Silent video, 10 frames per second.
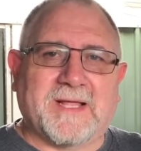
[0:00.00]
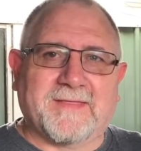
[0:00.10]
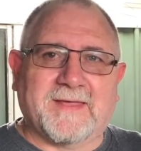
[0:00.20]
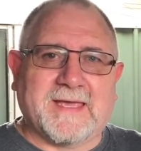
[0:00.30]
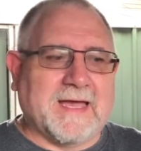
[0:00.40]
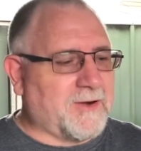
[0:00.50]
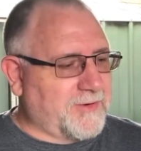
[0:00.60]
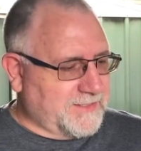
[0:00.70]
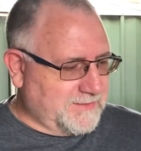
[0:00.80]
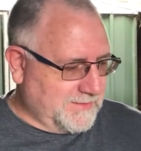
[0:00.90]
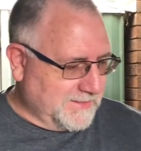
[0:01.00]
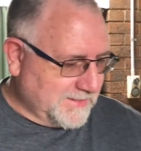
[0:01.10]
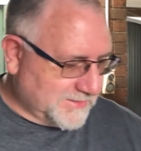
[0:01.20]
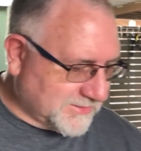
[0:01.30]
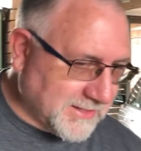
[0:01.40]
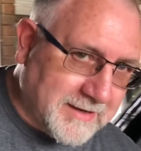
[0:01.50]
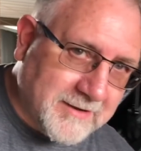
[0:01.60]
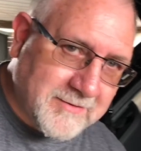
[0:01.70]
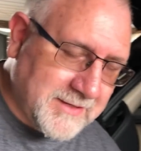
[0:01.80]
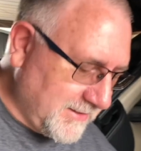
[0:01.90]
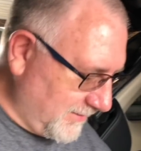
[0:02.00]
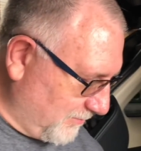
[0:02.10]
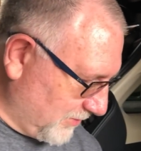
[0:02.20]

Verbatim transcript: to plug the car in. So in the